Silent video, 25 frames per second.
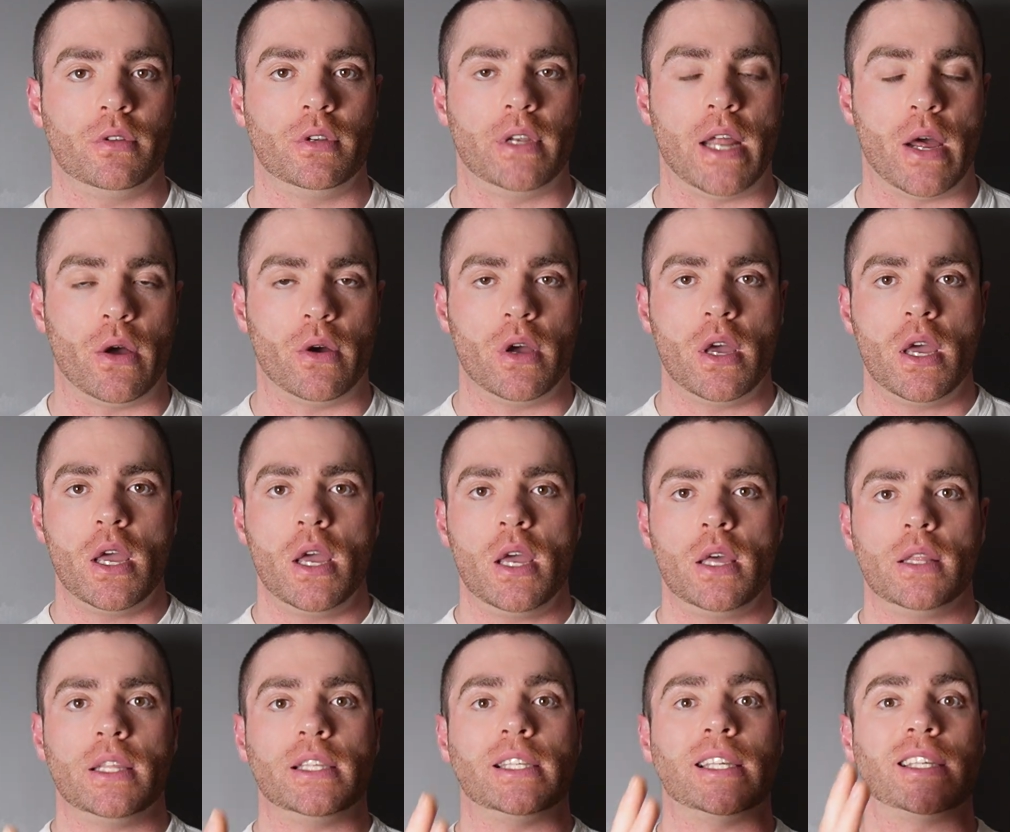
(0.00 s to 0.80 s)
Now,
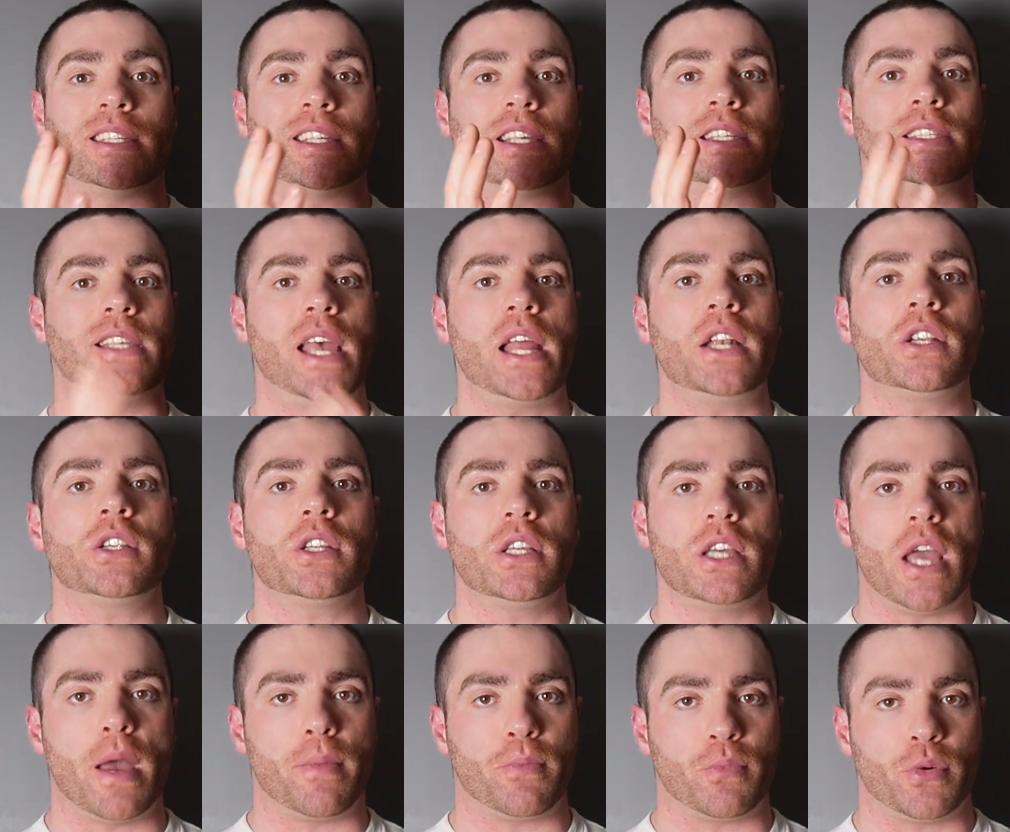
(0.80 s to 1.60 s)
this is
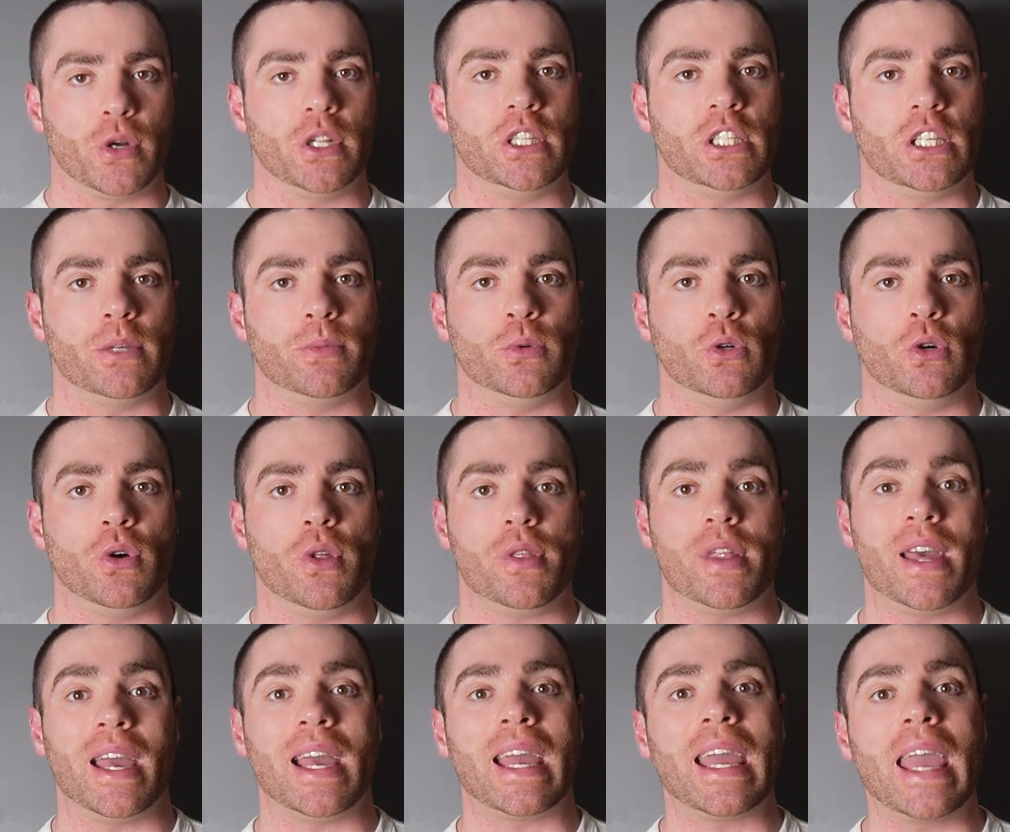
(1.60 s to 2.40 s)
essentially a principle
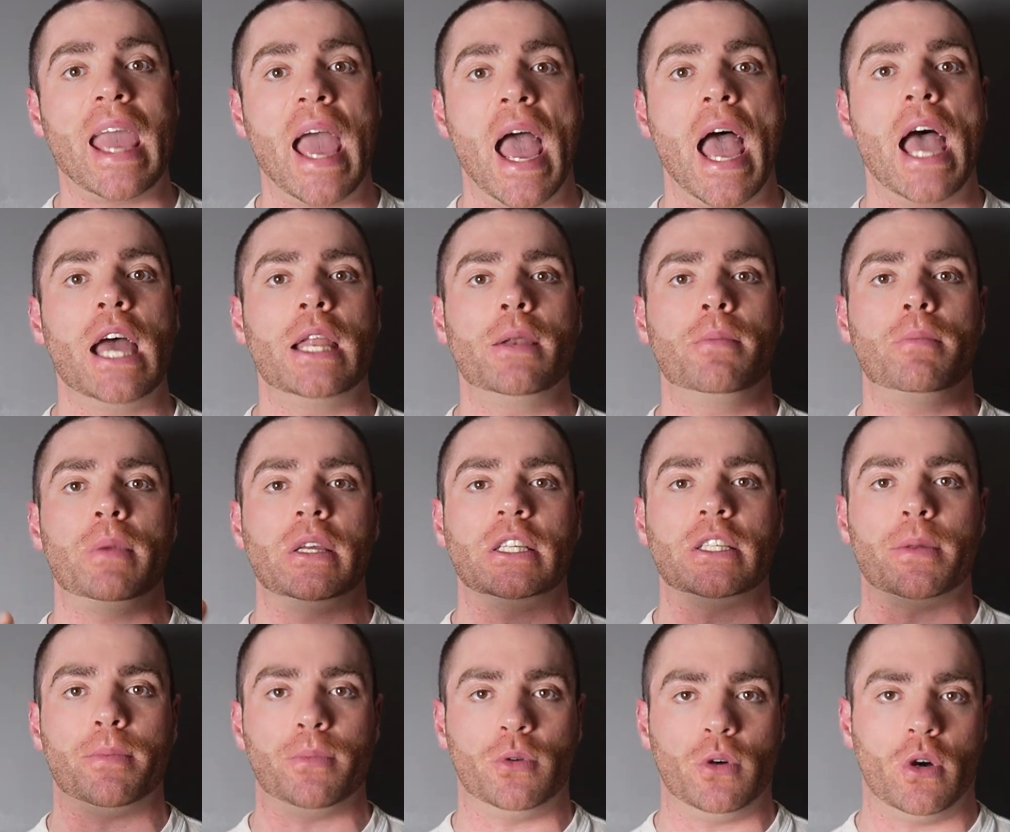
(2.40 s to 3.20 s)
that can be
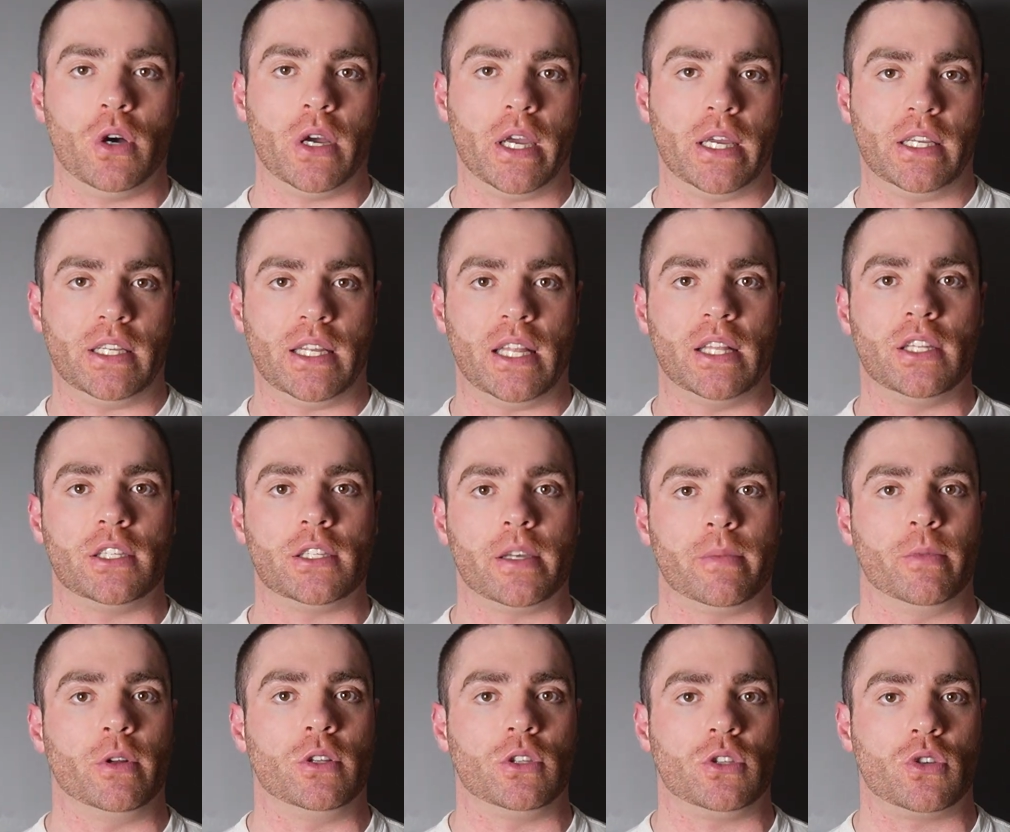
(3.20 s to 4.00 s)
deployed in someone's